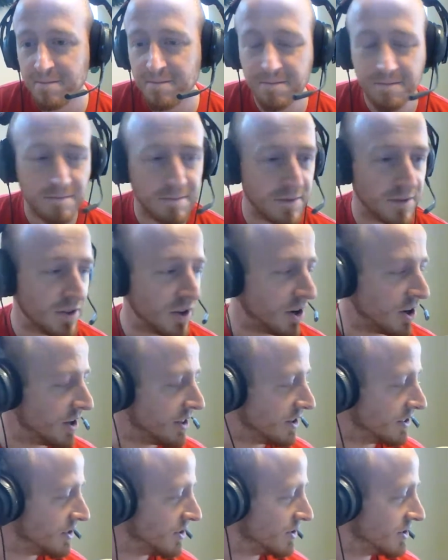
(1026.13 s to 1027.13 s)
Sorry that
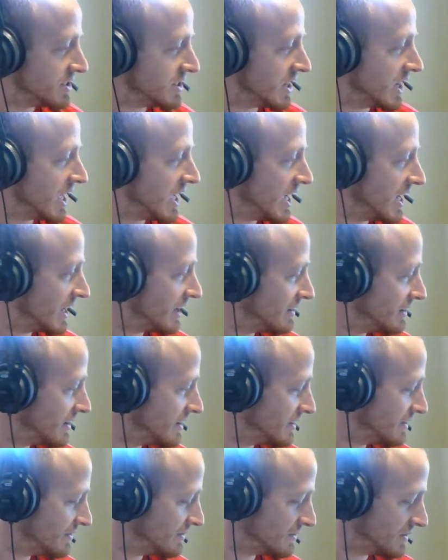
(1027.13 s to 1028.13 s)
there is lag.
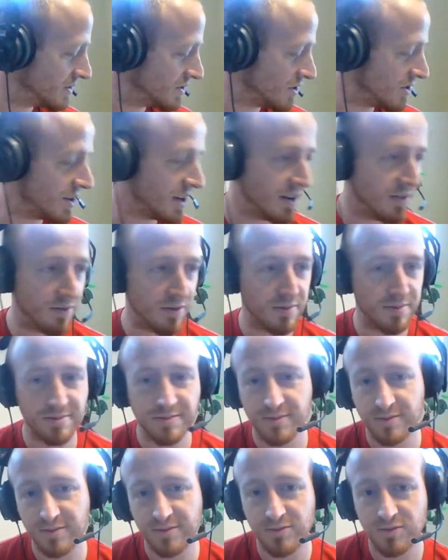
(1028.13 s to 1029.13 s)
It's all right. We're
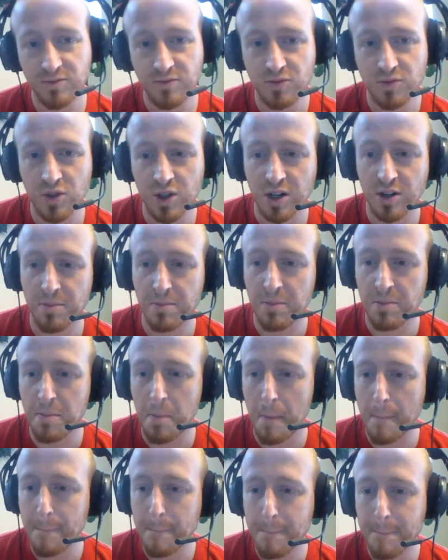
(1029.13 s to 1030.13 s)
going to
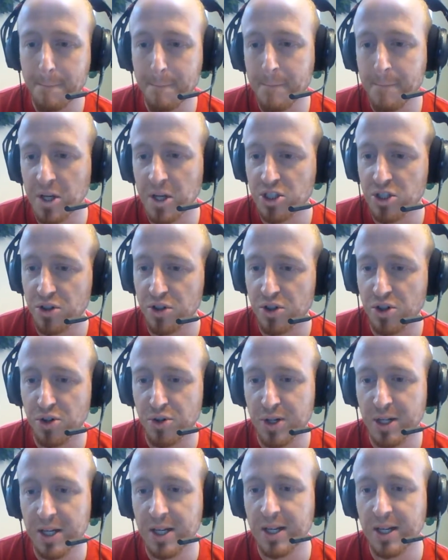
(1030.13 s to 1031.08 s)
muscle through it.